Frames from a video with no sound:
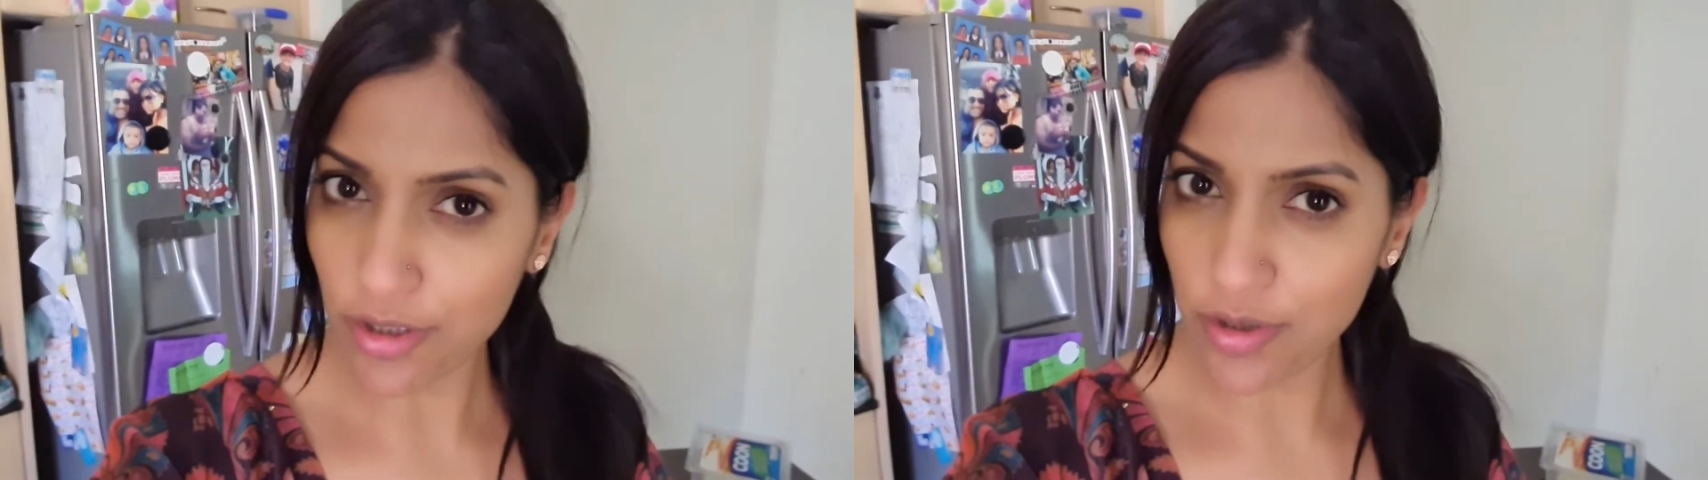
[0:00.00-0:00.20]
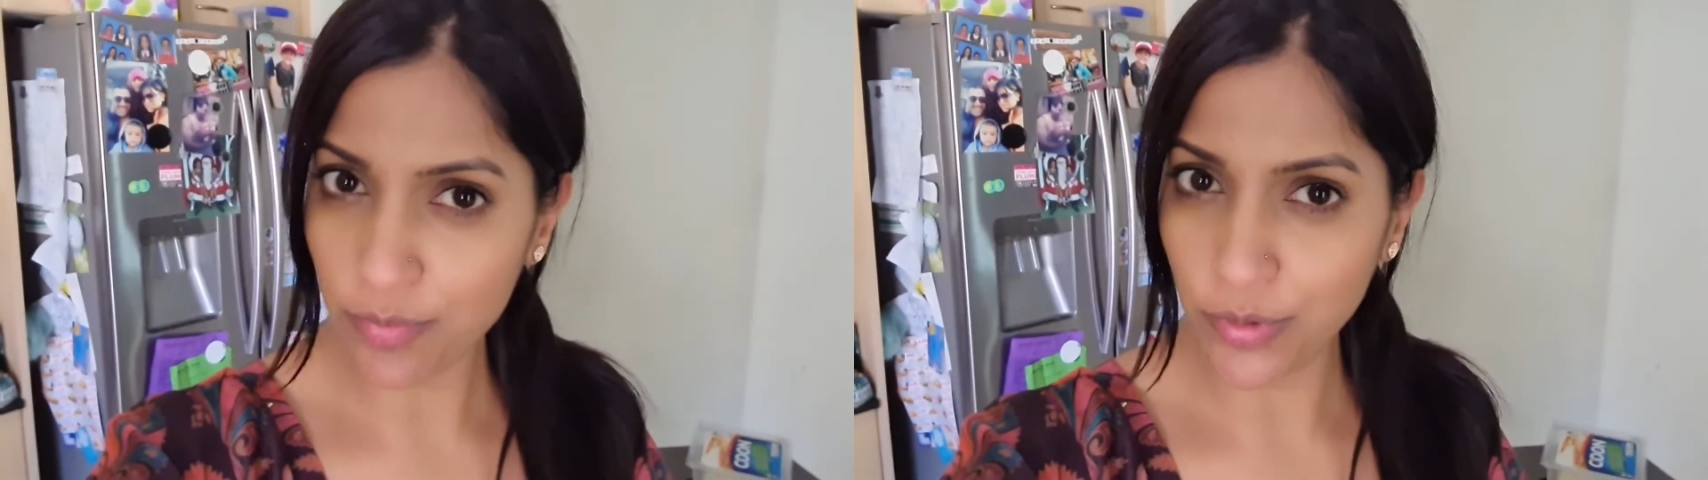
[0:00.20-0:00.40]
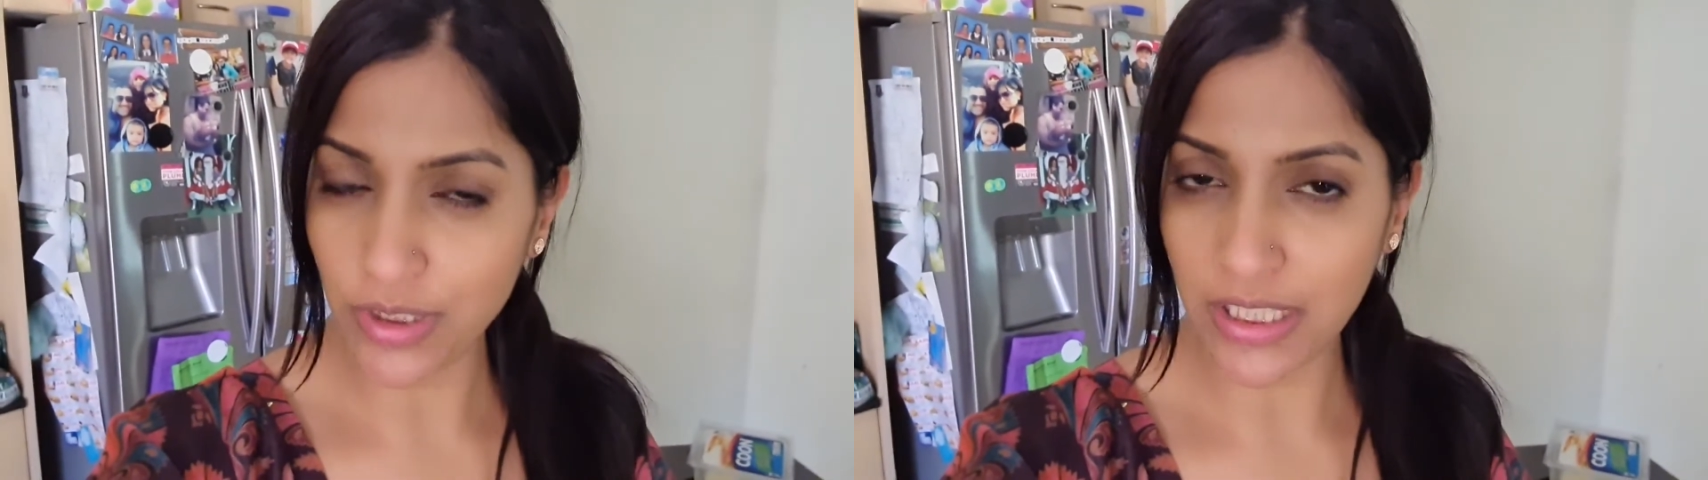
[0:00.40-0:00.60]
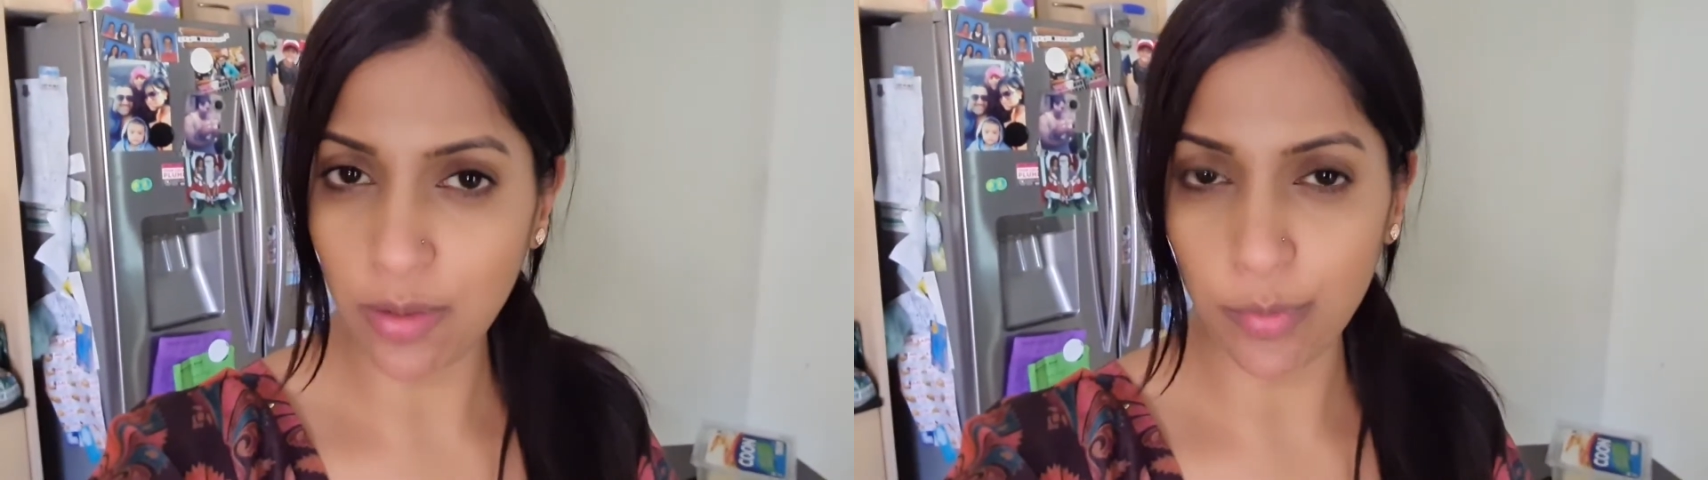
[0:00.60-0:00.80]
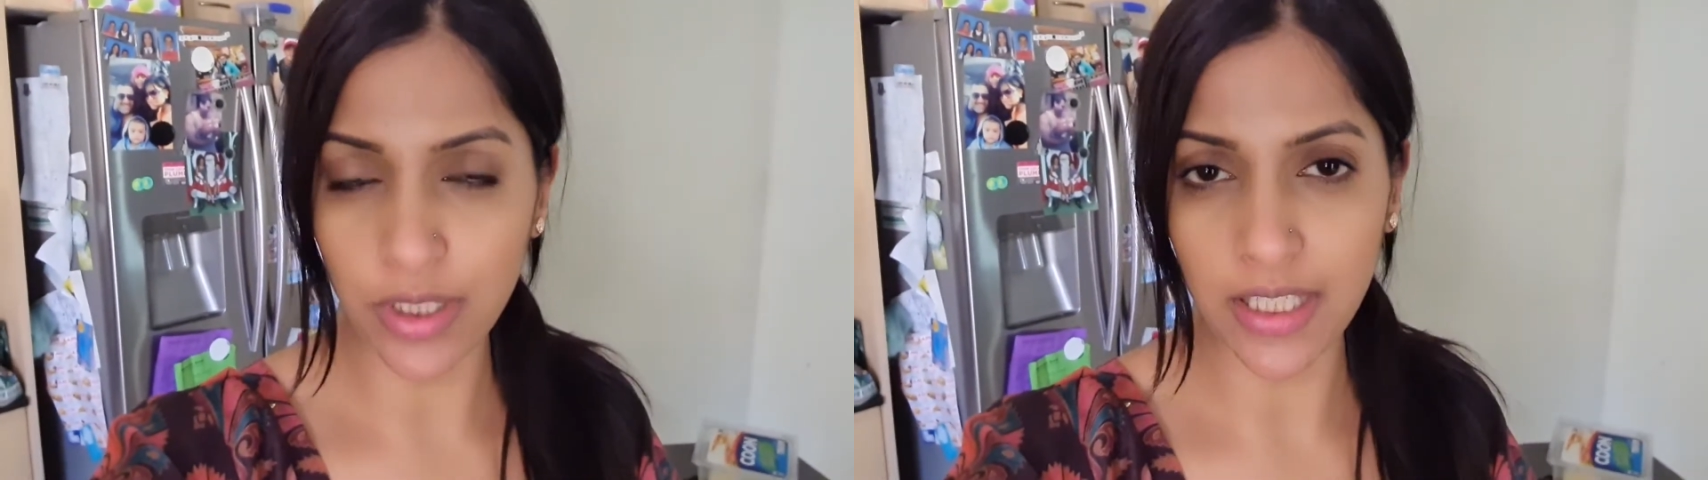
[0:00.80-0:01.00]
smoothie
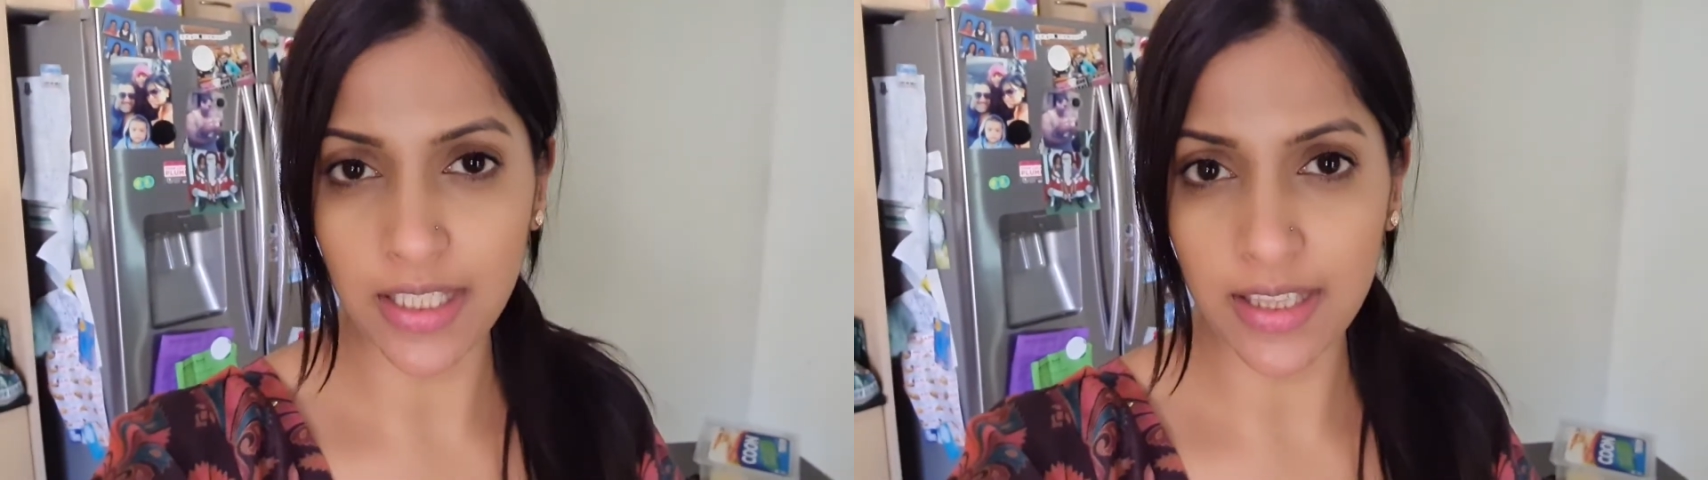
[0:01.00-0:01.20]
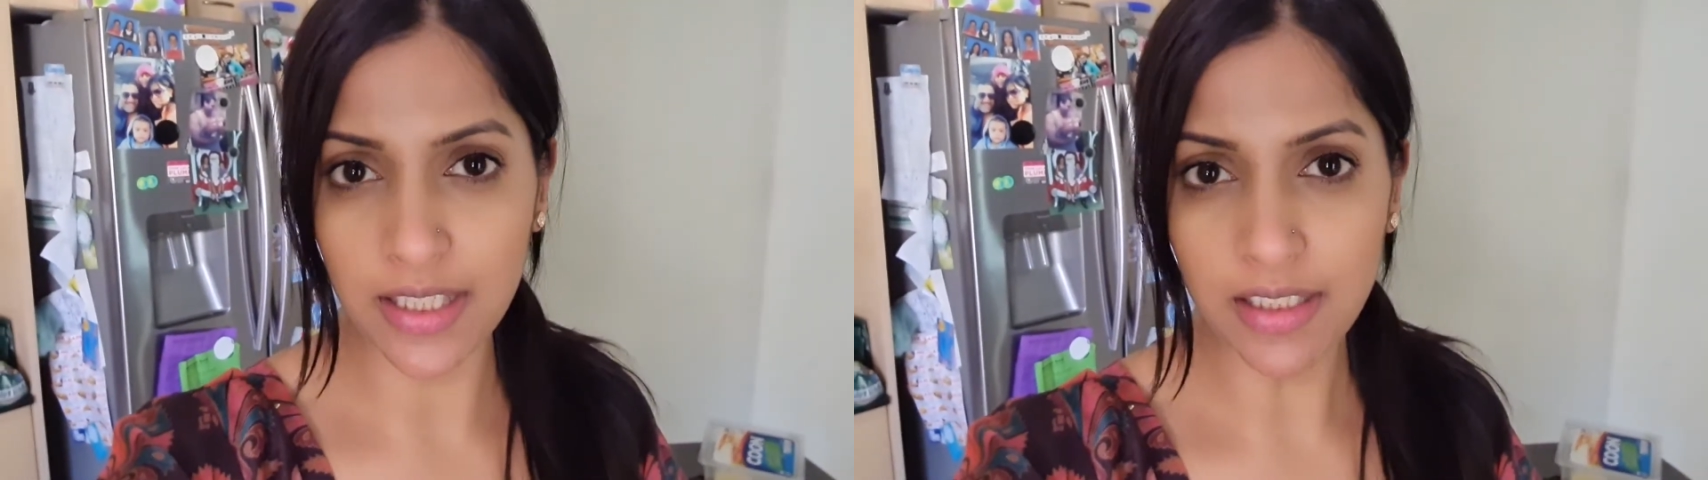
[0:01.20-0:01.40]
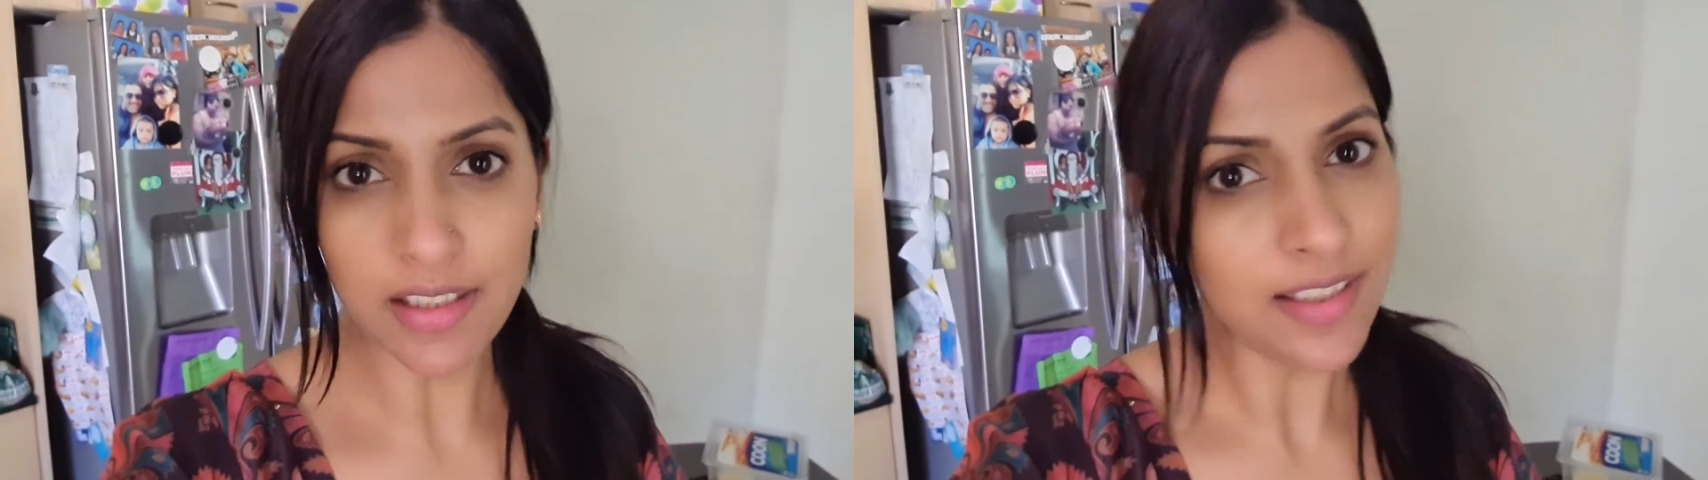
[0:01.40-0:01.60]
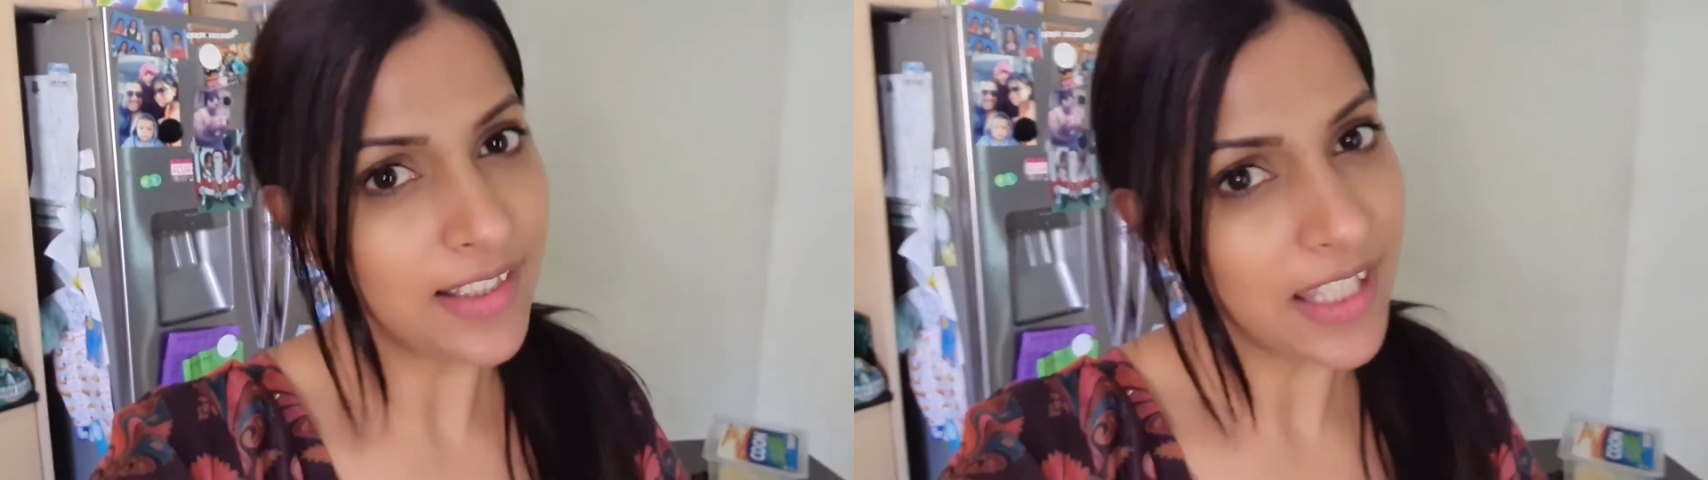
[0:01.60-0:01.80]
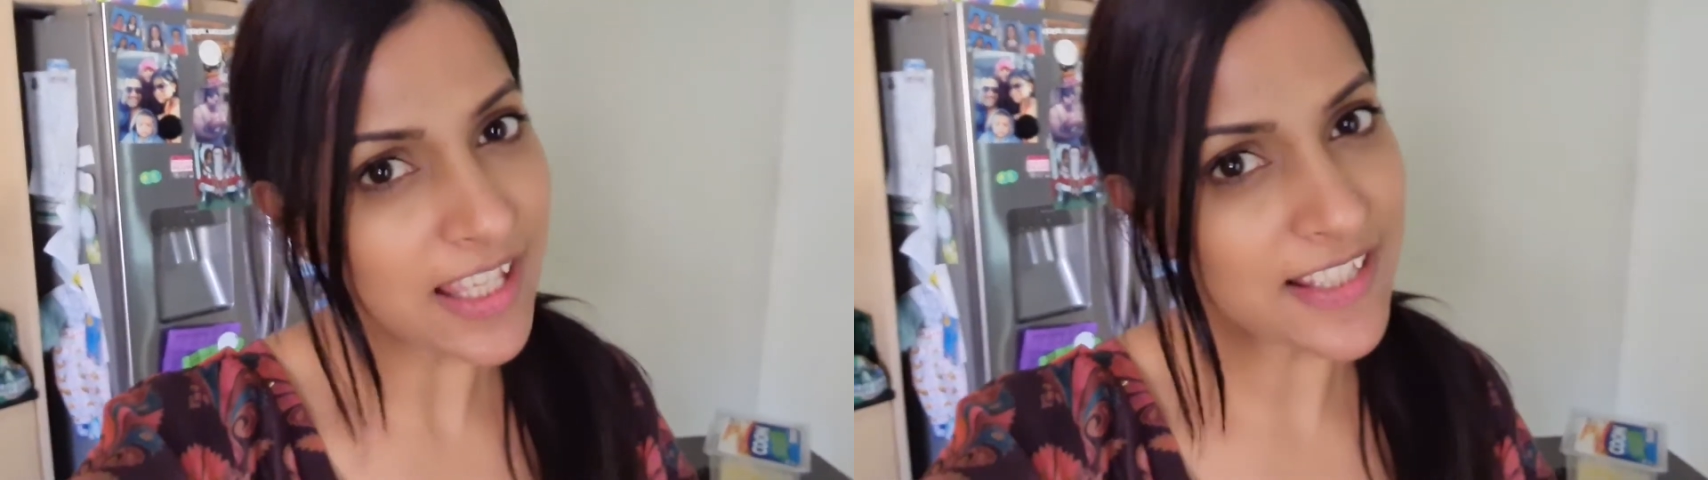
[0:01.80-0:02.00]
with these